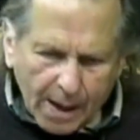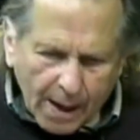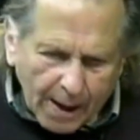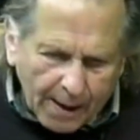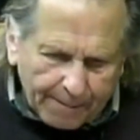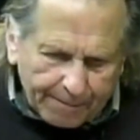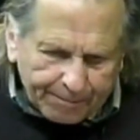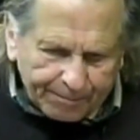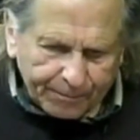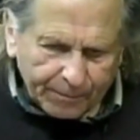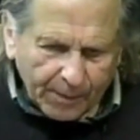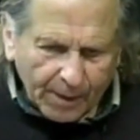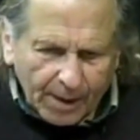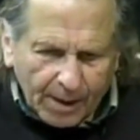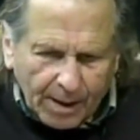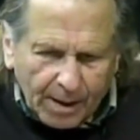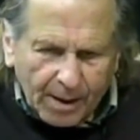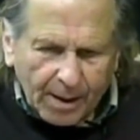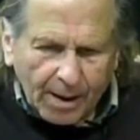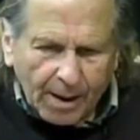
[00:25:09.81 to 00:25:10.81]
And
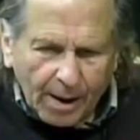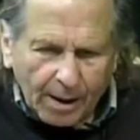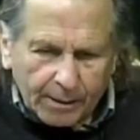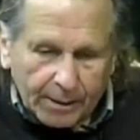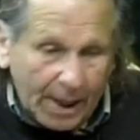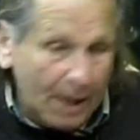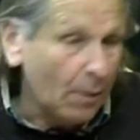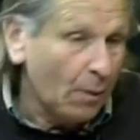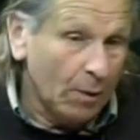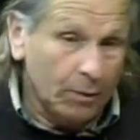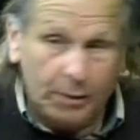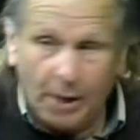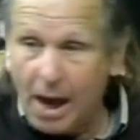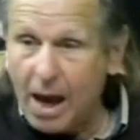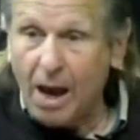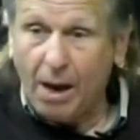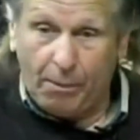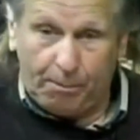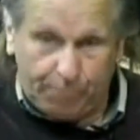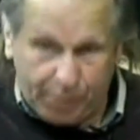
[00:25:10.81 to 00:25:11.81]
they were,
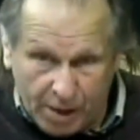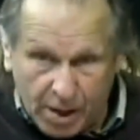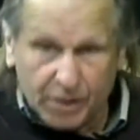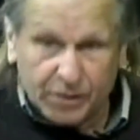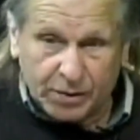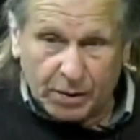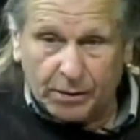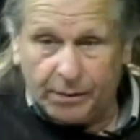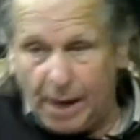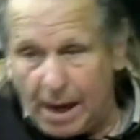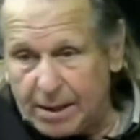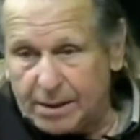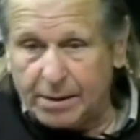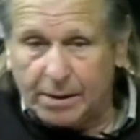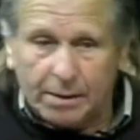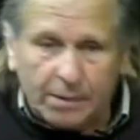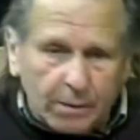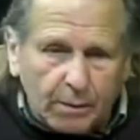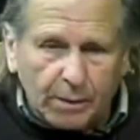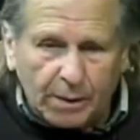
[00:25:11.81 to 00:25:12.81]
yeah, pizza,
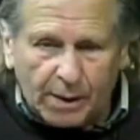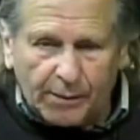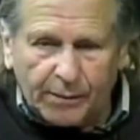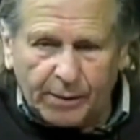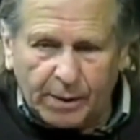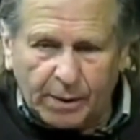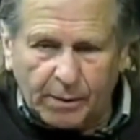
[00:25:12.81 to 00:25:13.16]
19 or whatever.